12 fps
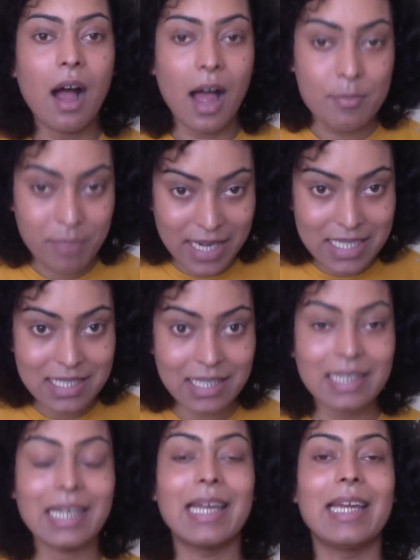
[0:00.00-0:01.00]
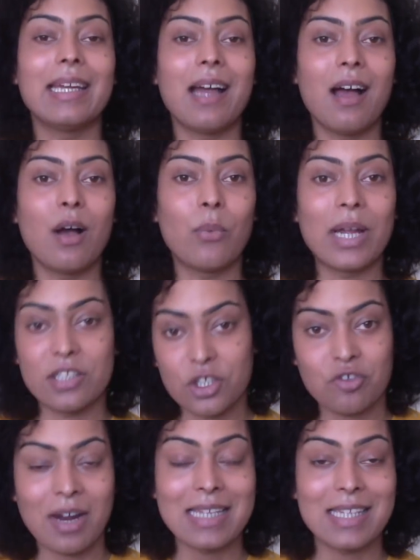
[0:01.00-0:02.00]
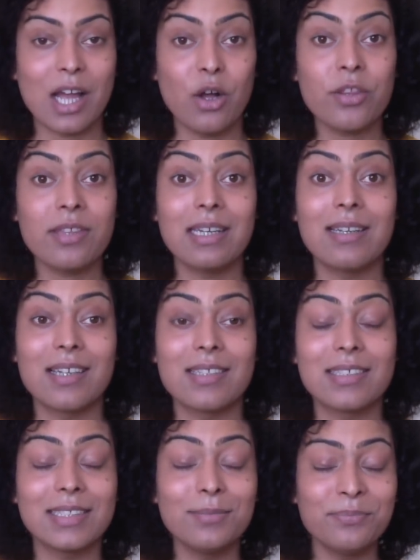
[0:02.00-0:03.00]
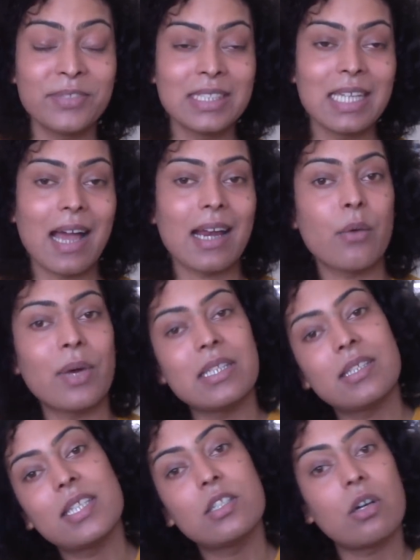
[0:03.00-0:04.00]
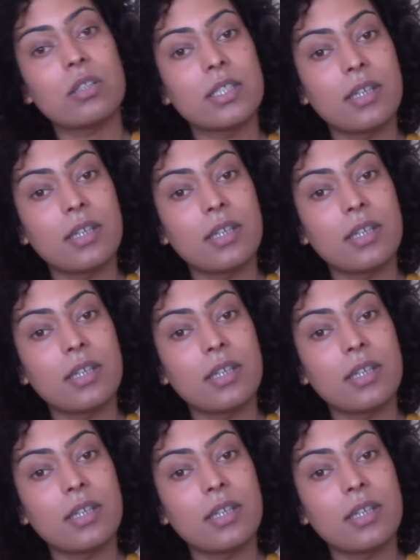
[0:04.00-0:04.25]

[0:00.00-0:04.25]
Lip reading: I basically went to Trans Health in London and I went to see Dr.